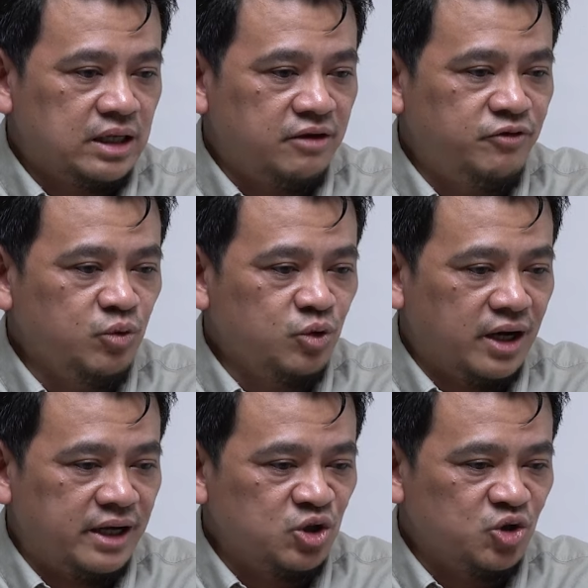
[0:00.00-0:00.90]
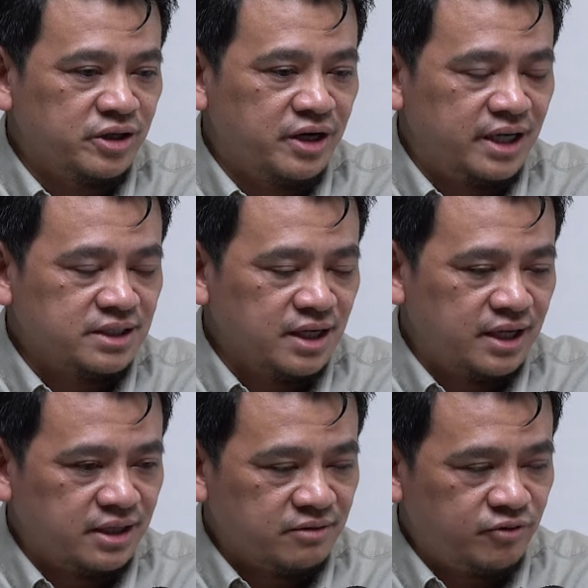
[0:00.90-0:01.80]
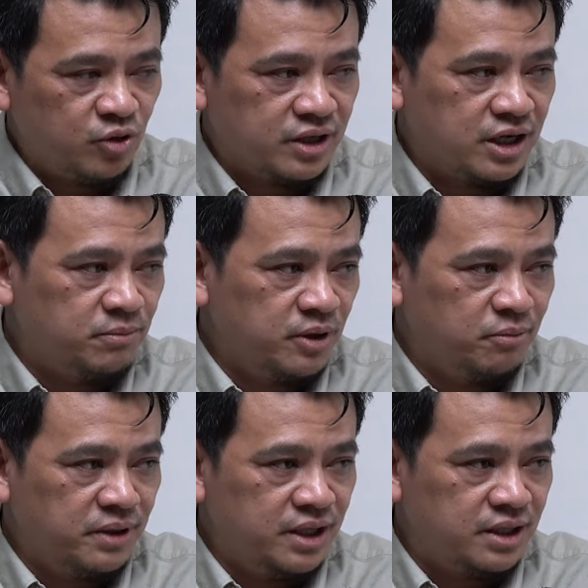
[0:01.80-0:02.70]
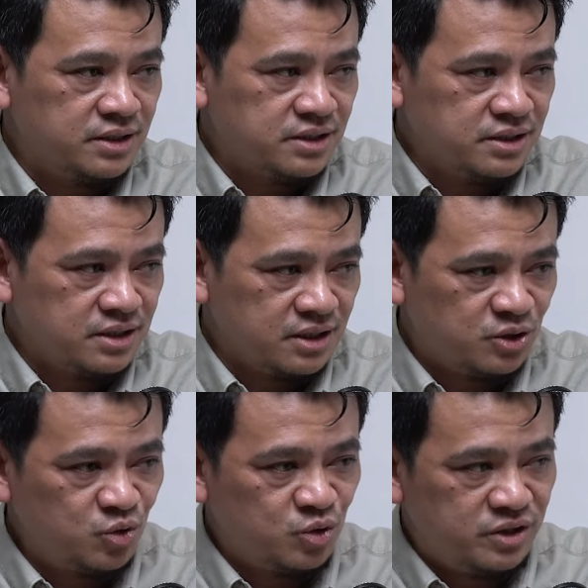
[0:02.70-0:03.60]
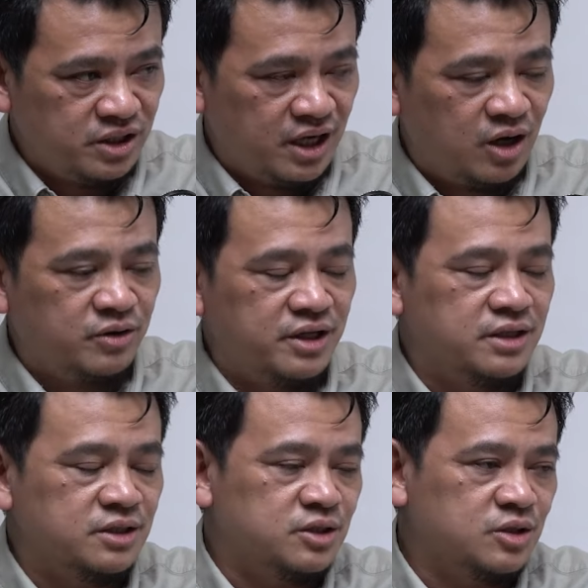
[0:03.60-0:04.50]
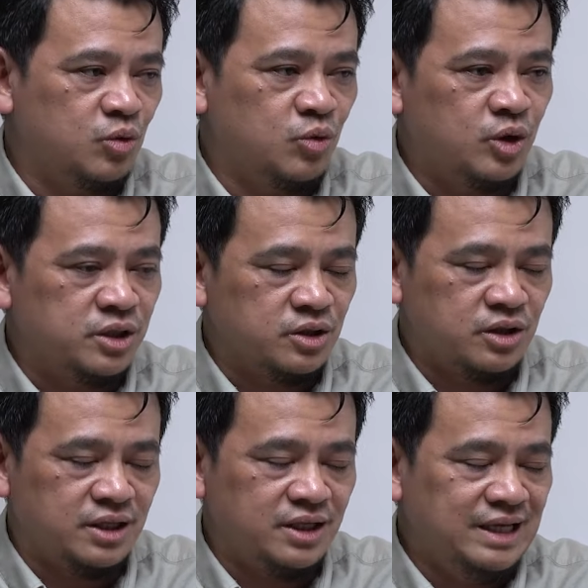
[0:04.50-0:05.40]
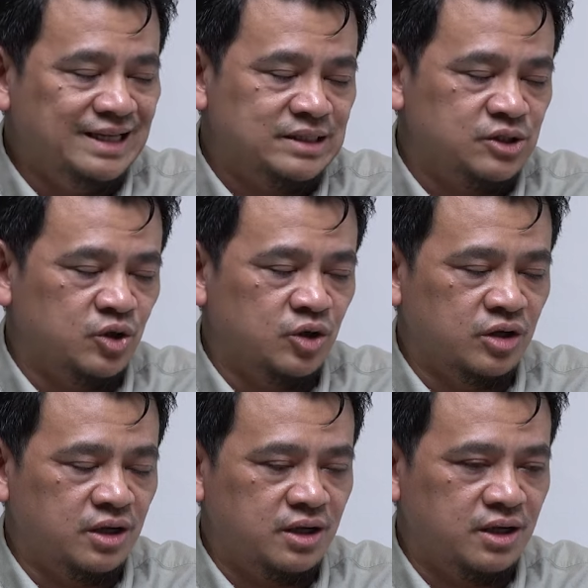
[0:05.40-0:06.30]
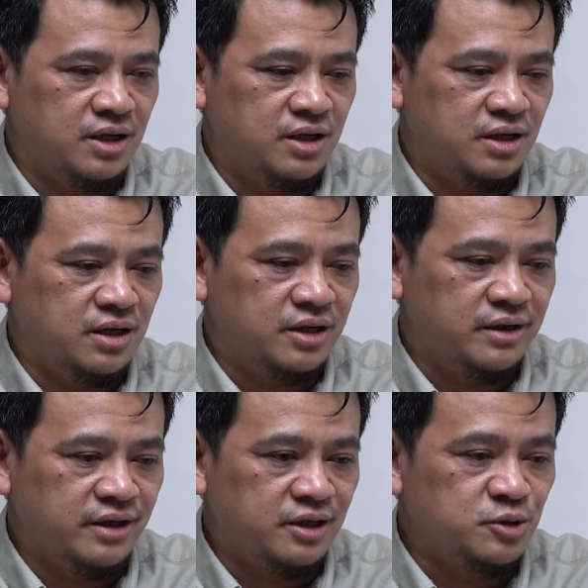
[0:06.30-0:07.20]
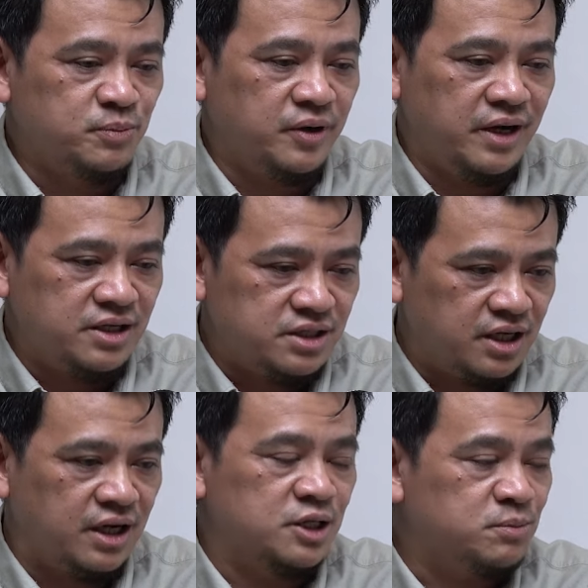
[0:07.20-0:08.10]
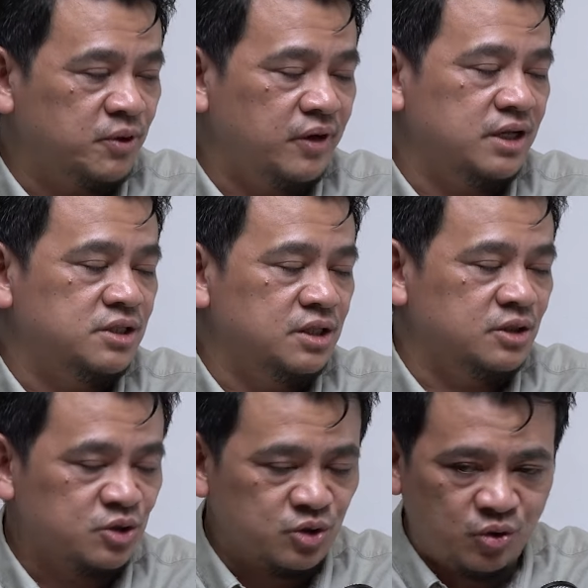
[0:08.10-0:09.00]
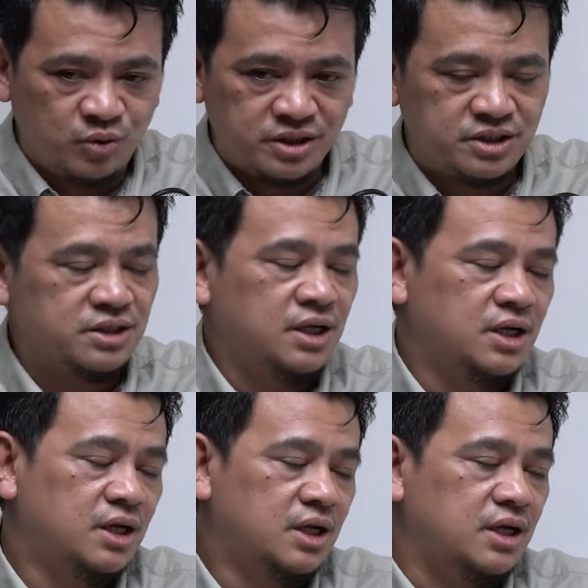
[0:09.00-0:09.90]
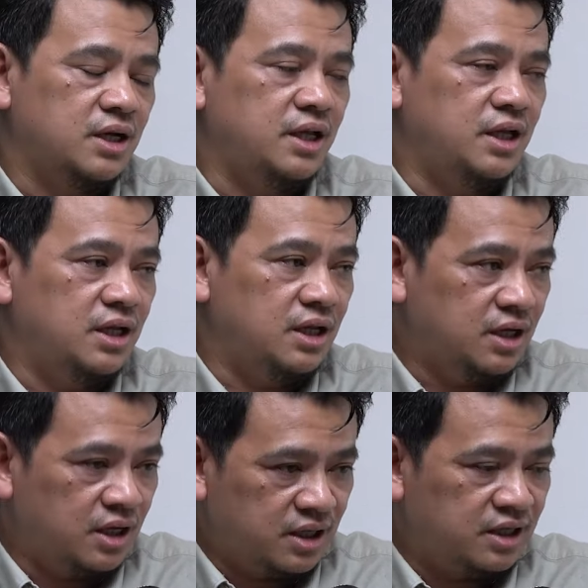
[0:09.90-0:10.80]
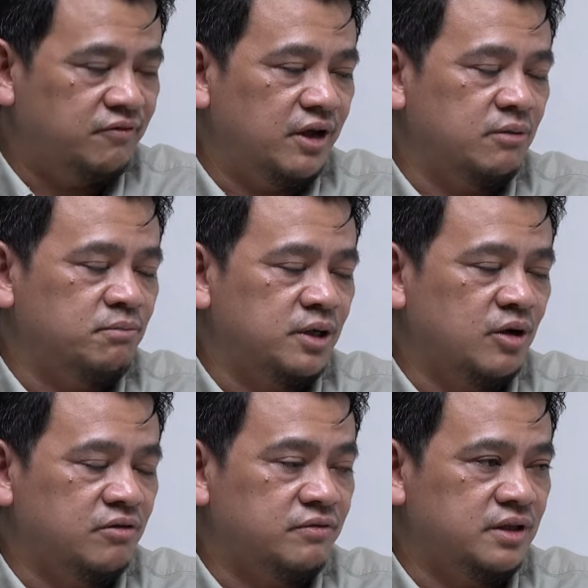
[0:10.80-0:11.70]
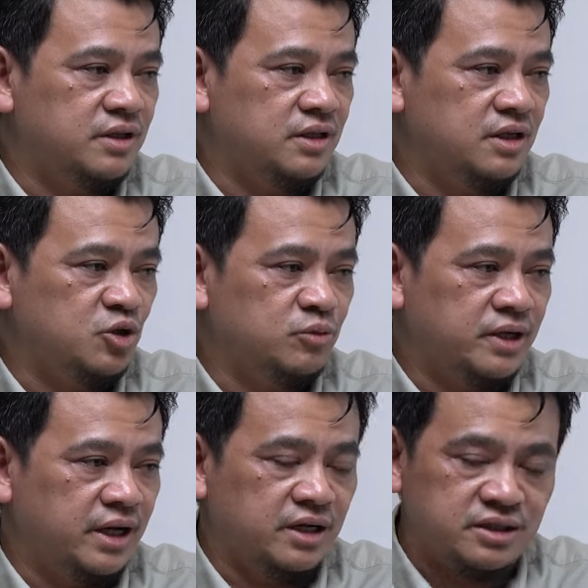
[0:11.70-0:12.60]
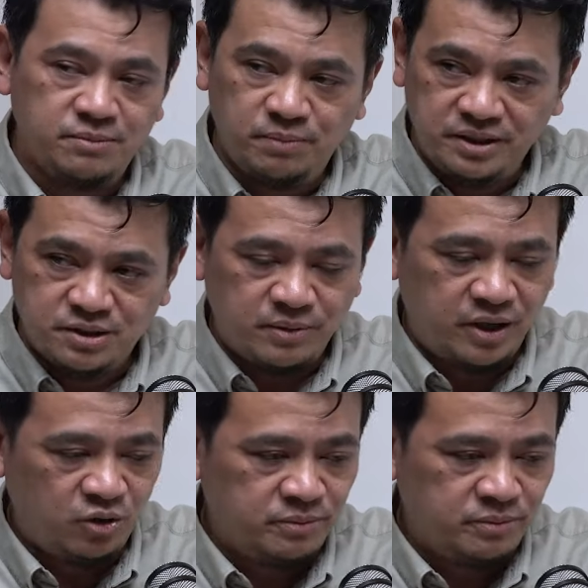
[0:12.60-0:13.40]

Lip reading: If you would like to address, like, for a couple of minutes to the audience, what is your inspiration and aspirations towards the development of the renewable energy, please, by all